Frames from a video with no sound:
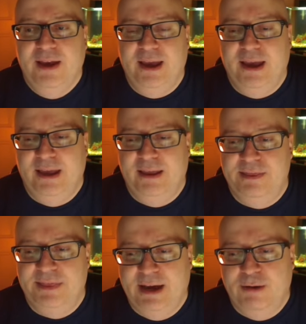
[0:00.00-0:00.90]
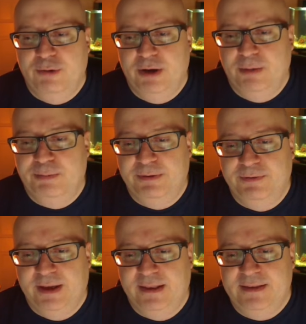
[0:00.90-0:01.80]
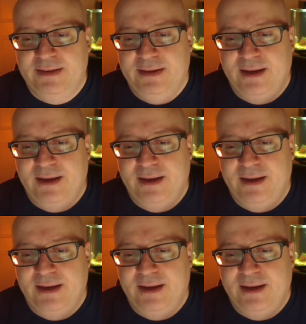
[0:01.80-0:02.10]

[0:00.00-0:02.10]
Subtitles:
and that will prevent